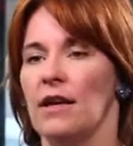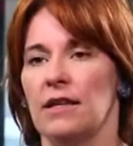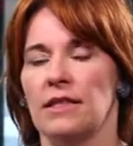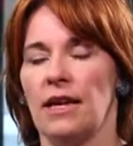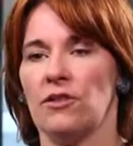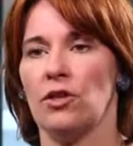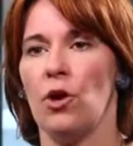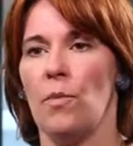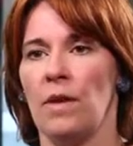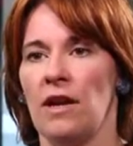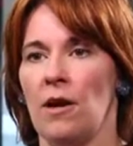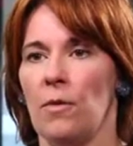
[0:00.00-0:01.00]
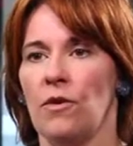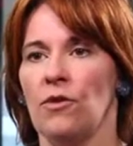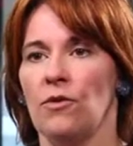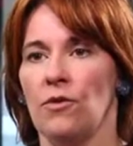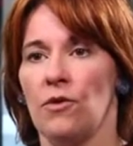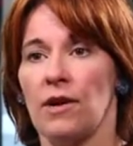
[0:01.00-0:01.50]
is actually opening up
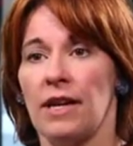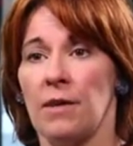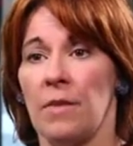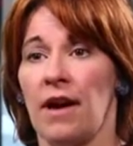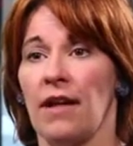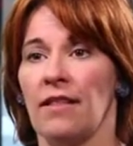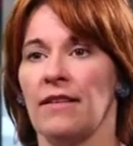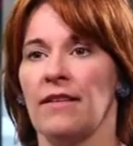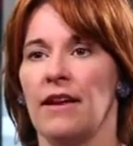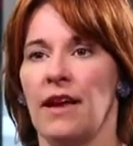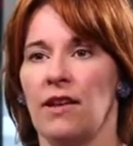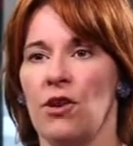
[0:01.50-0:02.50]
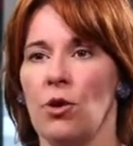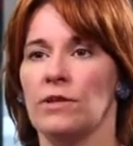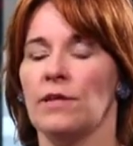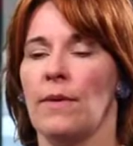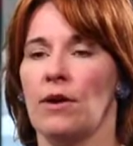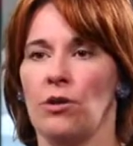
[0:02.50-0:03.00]
your email and
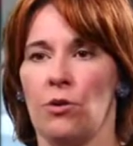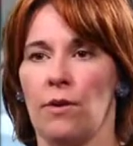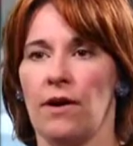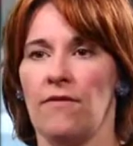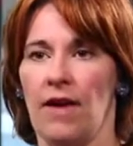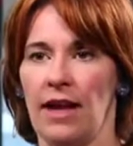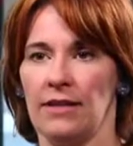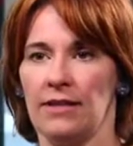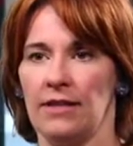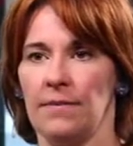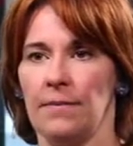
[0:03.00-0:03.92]
knows about your event.